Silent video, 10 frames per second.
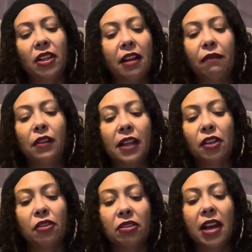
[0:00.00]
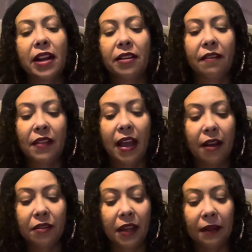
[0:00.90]
I feel like you're tired of that,
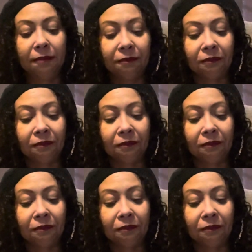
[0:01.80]
okay?